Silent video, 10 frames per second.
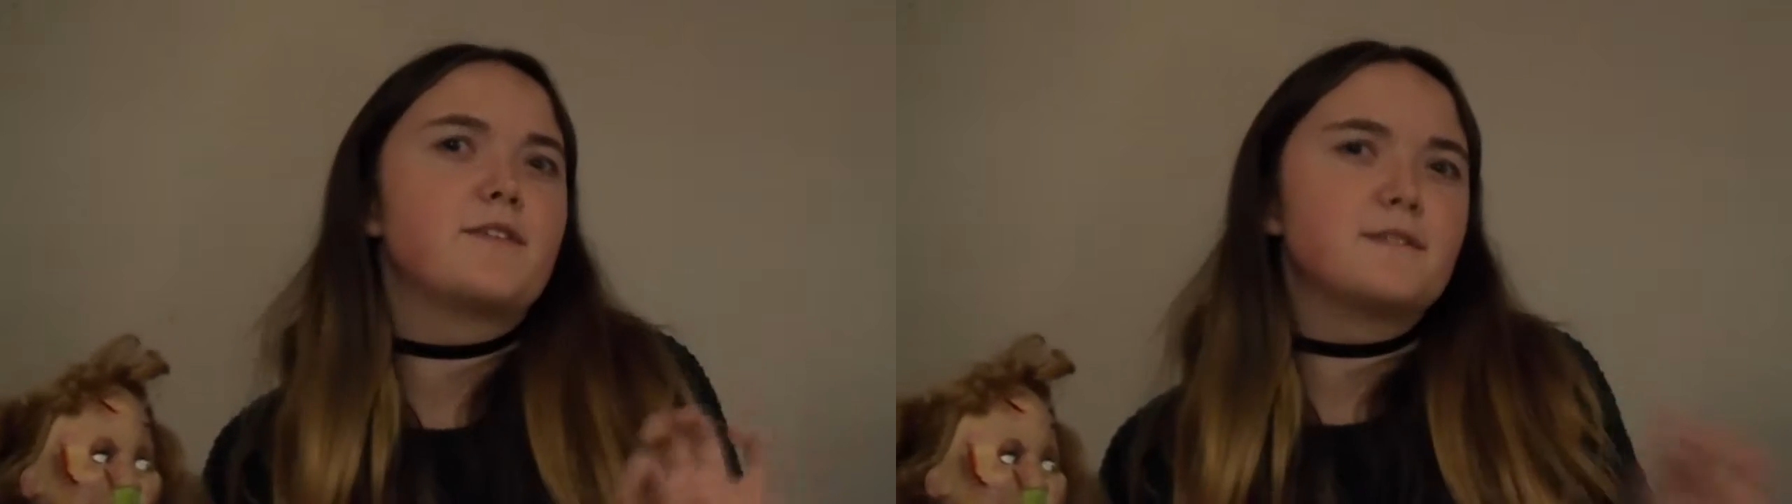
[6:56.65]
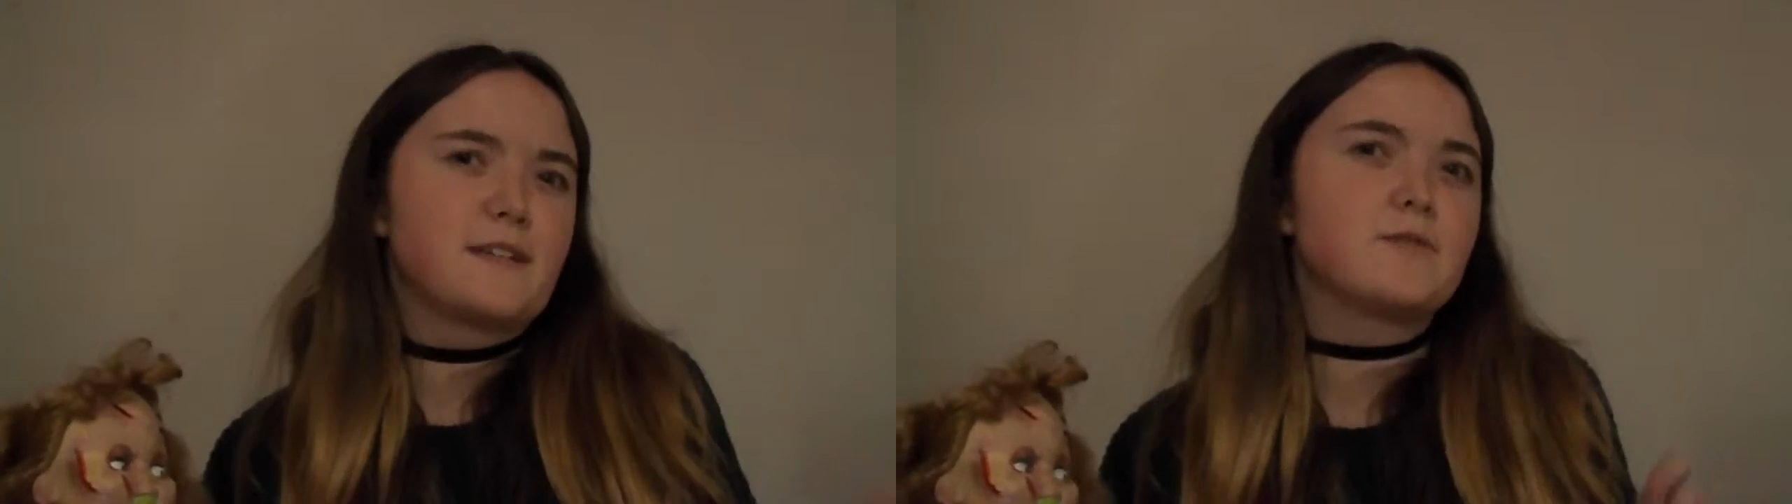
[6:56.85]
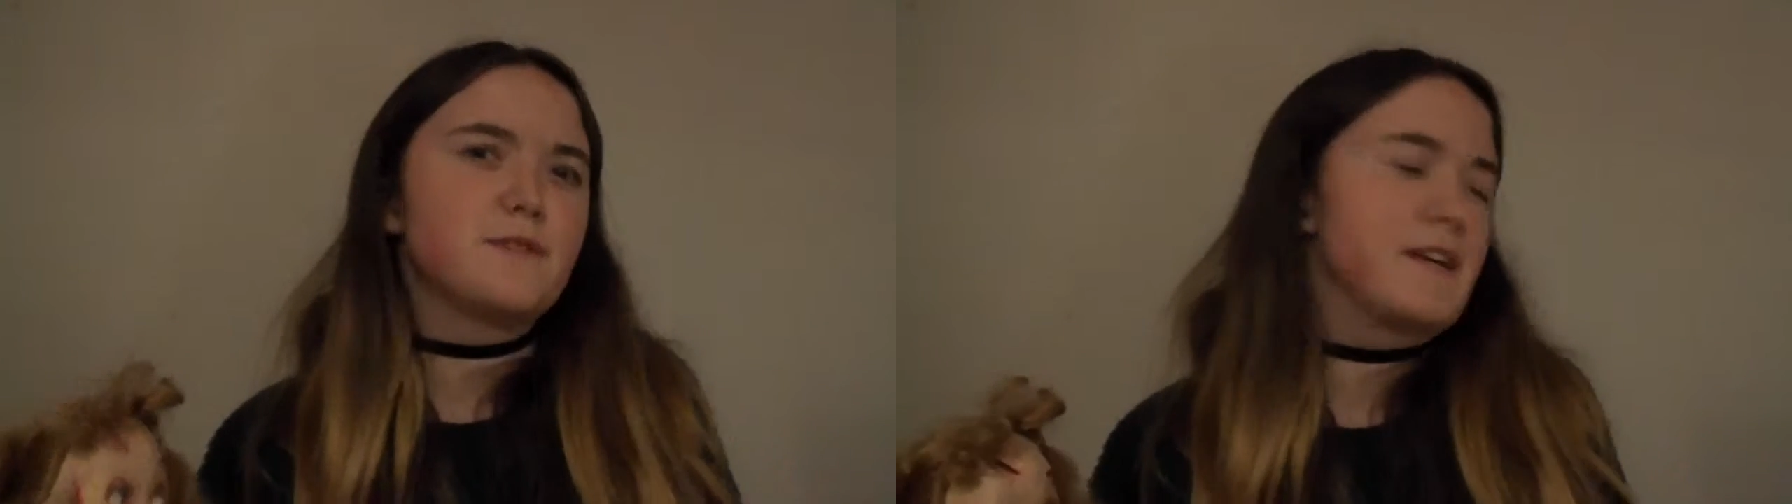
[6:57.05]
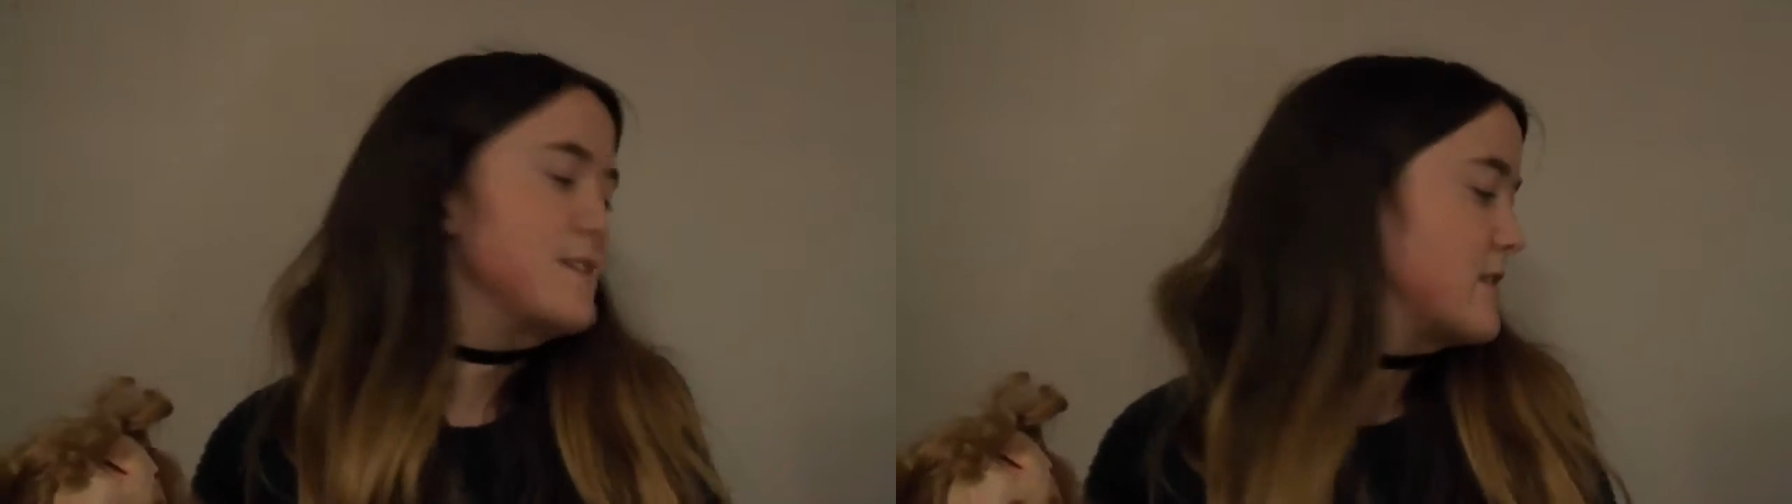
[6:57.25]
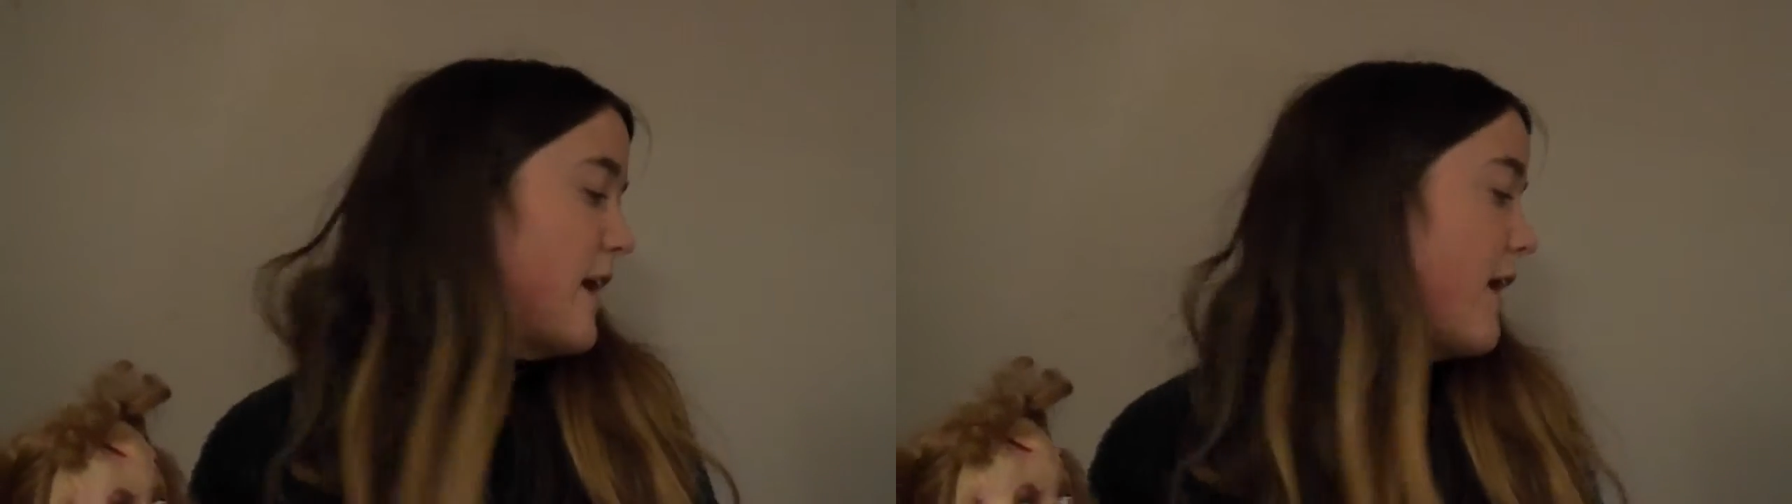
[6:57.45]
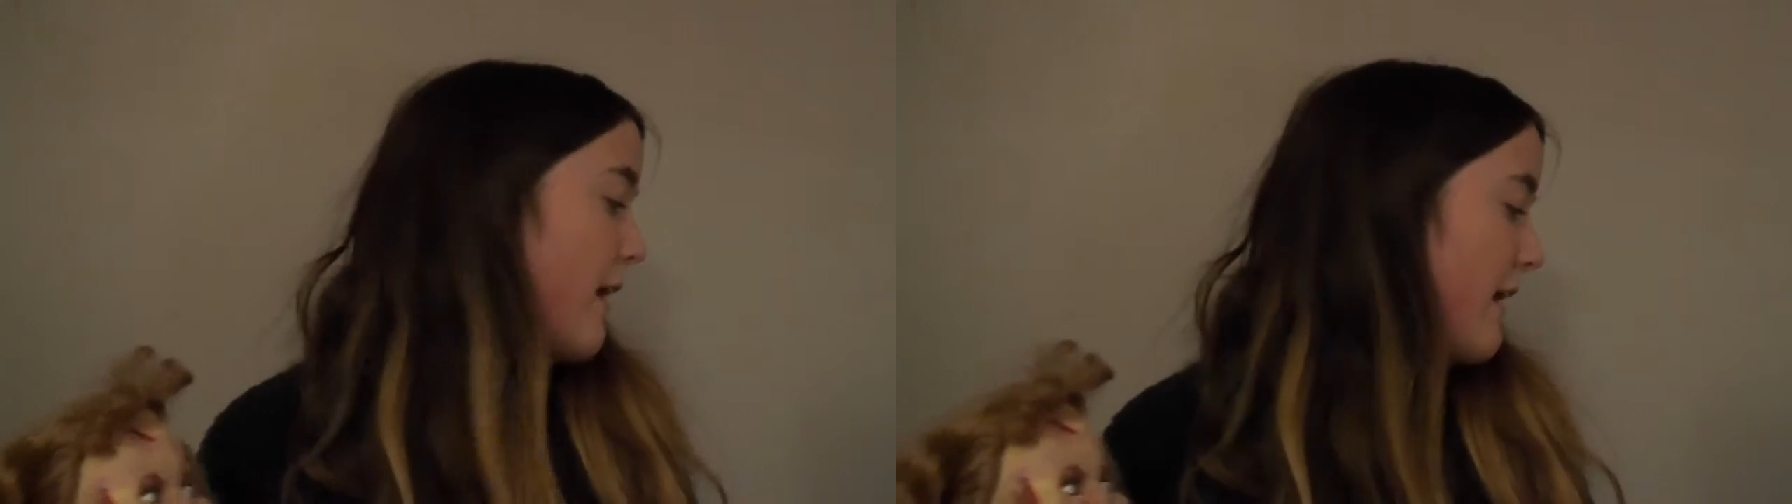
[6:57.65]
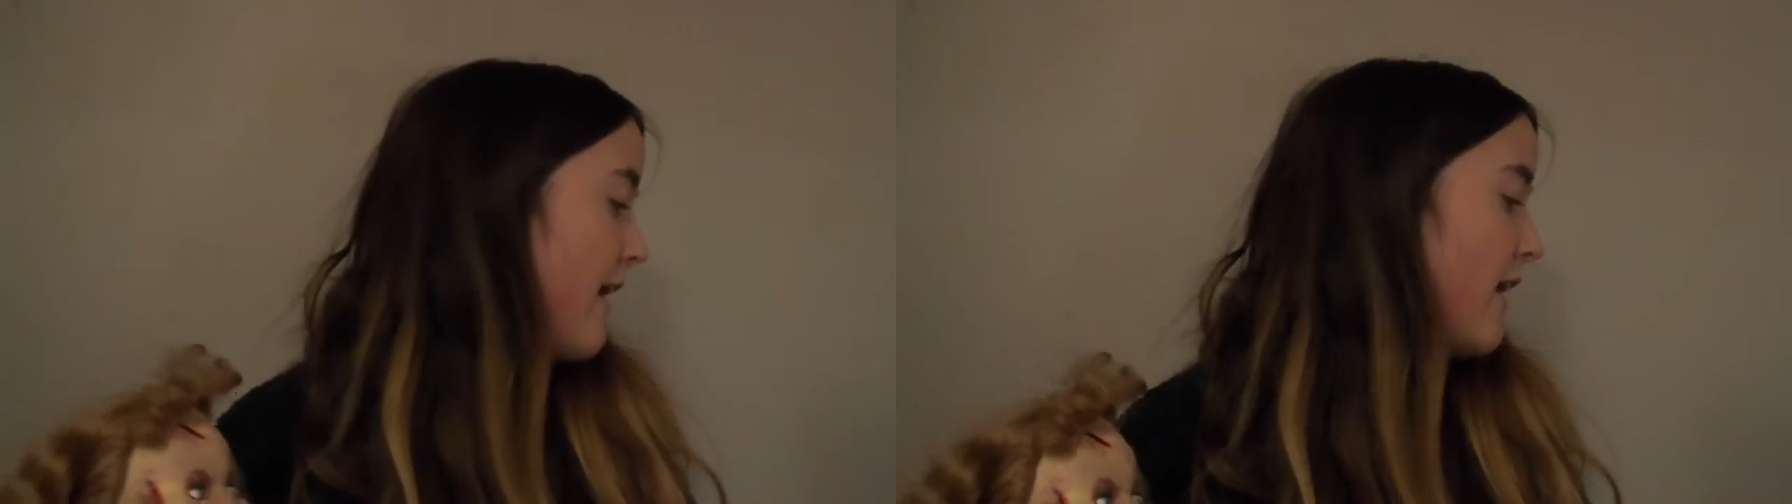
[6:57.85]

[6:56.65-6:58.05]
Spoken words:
I used that sort of ink to dye her hair